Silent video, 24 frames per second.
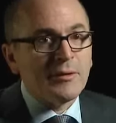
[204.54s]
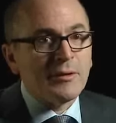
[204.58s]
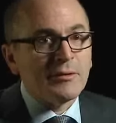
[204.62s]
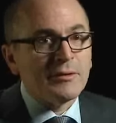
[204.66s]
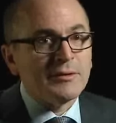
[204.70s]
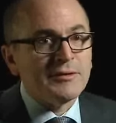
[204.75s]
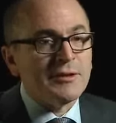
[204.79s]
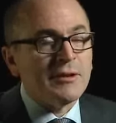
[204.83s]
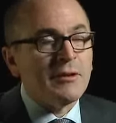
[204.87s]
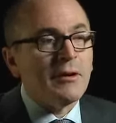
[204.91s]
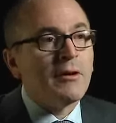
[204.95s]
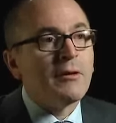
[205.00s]

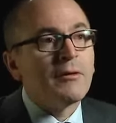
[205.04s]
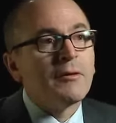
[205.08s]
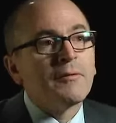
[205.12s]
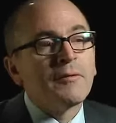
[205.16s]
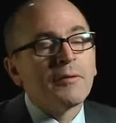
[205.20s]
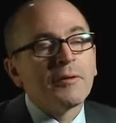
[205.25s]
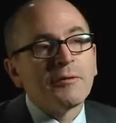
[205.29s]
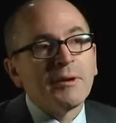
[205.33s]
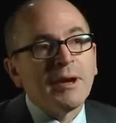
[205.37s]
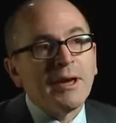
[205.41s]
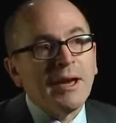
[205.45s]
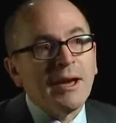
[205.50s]
there is an
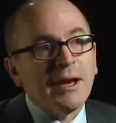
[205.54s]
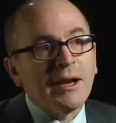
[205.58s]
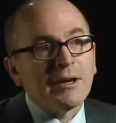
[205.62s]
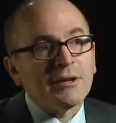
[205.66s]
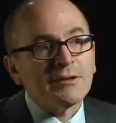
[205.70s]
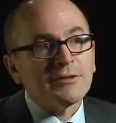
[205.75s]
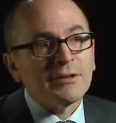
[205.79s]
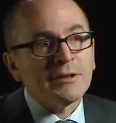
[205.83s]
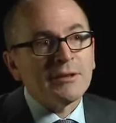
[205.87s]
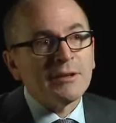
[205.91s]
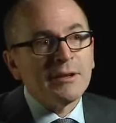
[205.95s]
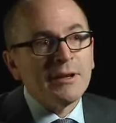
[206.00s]

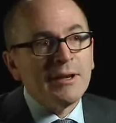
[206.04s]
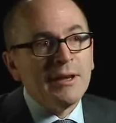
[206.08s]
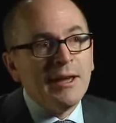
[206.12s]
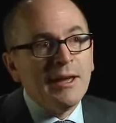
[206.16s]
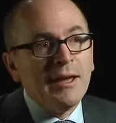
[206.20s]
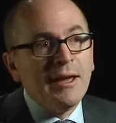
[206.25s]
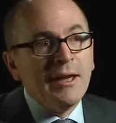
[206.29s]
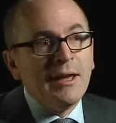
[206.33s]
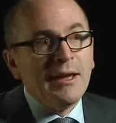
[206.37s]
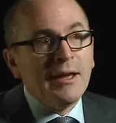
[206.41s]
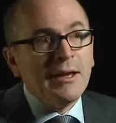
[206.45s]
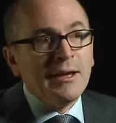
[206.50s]
overreaction,
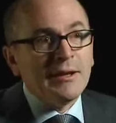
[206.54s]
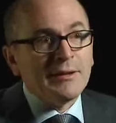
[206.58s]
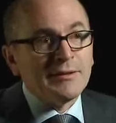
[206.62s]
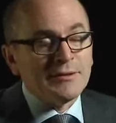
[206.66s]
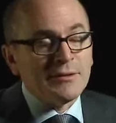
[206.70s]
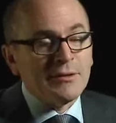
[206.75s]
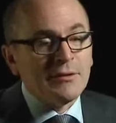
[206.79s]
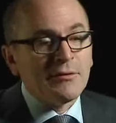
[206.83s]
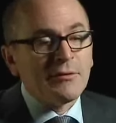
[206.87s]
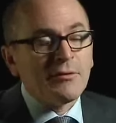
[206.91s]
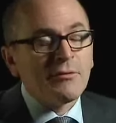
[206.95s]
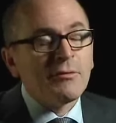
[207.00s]

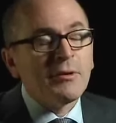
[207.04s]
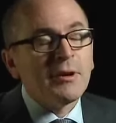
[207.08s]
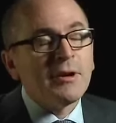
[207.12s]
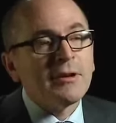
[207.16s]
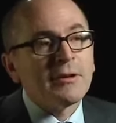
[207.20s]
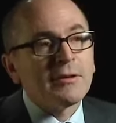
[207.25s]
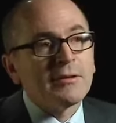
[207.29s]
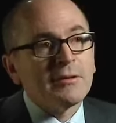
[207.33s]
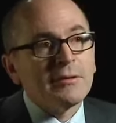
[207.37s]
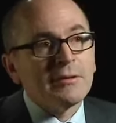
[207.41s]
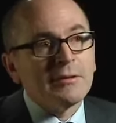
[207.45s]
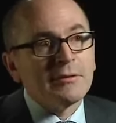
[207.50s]
it's
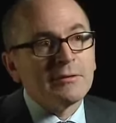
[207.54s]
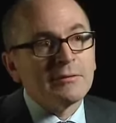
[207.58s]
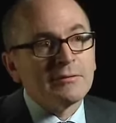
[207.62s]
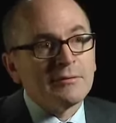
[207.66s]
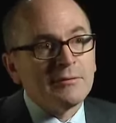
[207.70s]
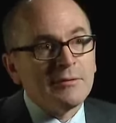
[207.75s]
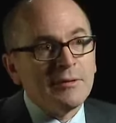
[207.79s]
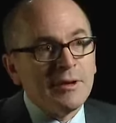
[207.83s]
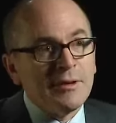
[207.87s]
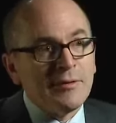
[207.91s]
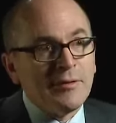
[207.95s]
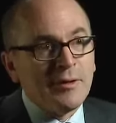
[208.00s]
critical
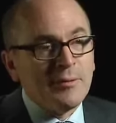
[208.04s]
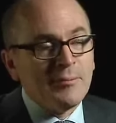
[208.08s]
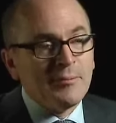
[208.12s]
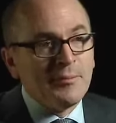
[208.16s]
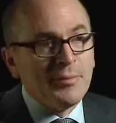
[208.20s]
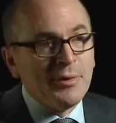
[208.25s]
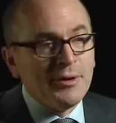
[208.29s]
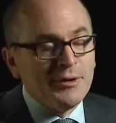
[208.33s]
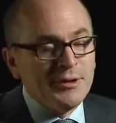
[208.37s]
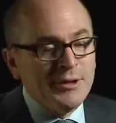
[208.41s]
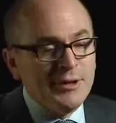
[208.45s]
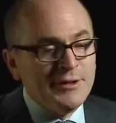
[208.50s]
that the
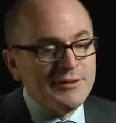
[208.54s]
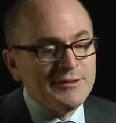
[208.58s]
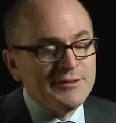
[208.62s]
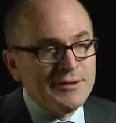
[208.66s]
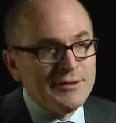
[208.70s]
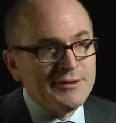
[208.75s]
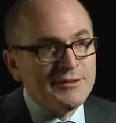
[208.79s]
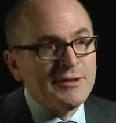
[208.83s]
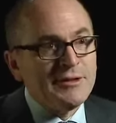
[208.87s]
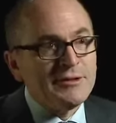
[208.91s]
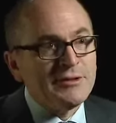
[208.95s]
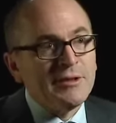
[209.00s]
police
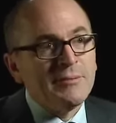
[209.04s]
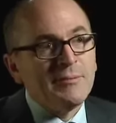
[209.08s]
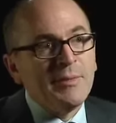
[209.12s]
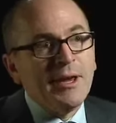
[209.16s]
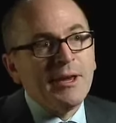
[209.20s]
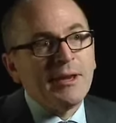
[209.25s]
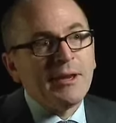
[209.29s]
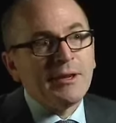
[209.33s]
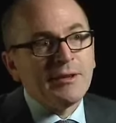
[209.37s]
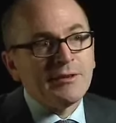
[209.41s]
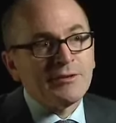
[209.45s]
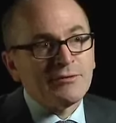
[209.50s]

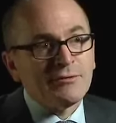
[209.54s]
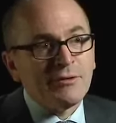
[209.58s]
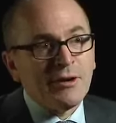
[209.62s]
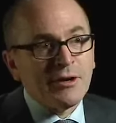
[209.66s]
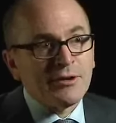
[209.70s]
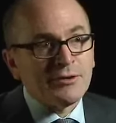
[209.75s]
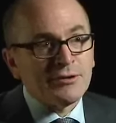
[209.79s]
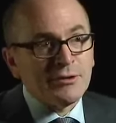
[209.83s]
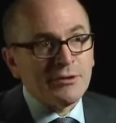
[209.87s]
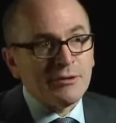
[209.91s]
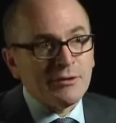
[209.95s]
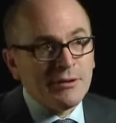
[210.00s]
decision-making
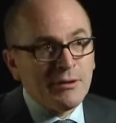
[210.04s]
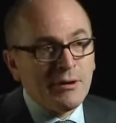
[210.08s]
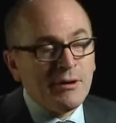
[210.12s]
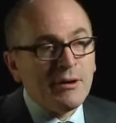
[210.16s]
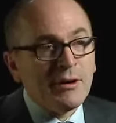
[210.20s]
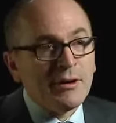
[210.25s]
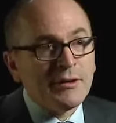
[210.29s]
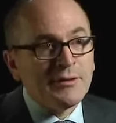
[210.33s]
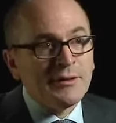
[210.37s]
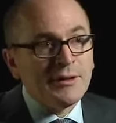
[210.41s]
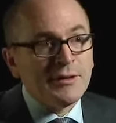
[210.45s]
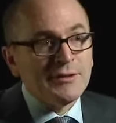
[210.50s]
structure
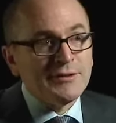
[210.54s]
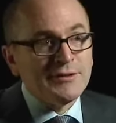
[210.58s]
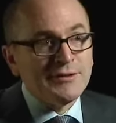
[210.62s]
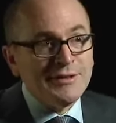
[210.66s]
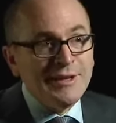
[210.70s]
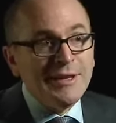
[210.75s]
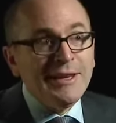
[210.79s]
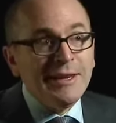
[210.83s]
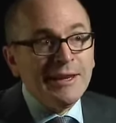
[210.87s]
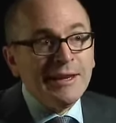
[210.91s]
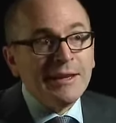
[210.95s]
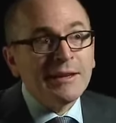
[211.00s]
on the
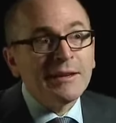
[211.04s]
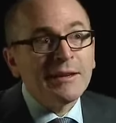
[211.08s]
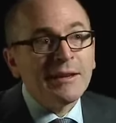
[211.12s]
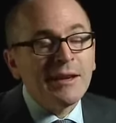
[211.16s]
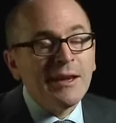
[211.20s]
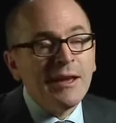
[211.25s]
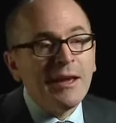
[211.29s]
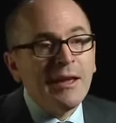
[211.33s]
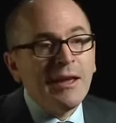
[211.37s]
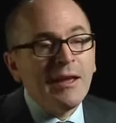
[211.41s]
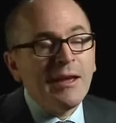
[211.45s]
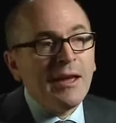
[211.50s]
scene
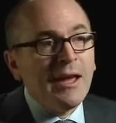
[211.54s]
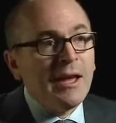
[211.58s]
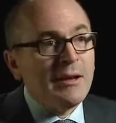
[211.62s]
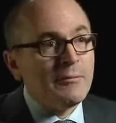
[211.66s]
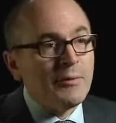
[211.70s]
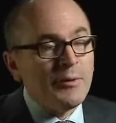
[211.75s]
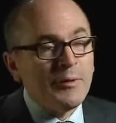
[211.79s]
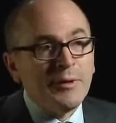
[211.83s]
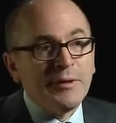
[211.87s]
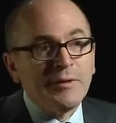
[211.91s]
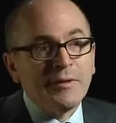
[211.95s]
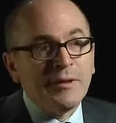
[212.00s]

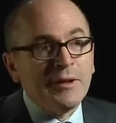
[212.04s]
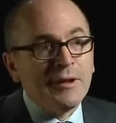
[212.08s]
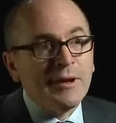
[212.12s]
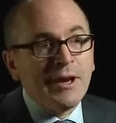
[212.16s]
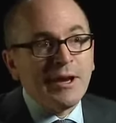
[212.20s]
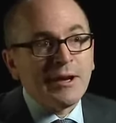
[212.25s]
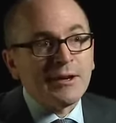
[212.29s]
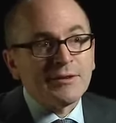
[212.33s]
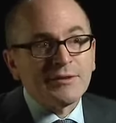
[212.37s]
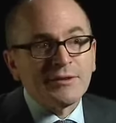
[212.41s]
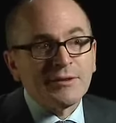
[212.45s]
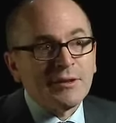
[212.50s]
and within the
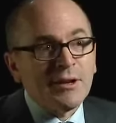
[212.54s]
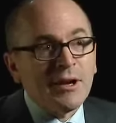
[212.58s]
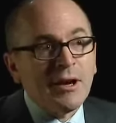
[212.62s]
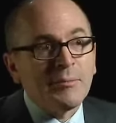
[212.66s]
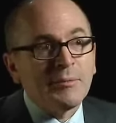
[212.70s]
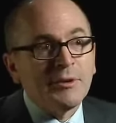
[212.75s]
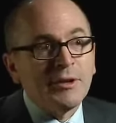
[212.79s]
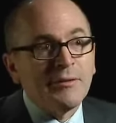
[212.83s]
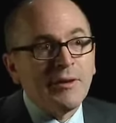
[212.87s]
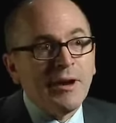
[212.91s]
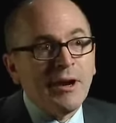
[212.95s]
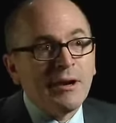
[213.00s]
next
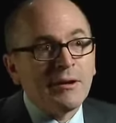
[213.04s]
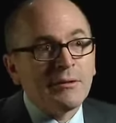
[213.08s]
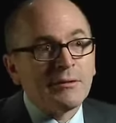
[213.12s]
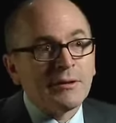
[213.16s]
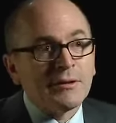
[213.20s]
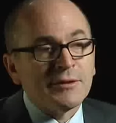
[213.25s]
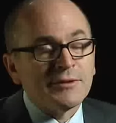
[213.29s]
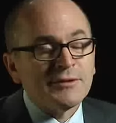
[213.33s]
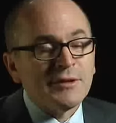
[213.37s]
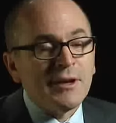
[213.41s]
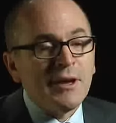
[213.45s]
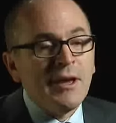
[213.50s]
couple of
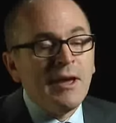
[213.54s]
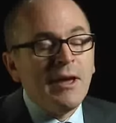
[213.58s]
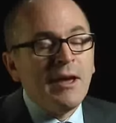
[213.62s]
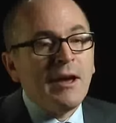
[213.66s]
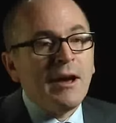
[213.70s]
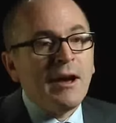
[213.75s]
hours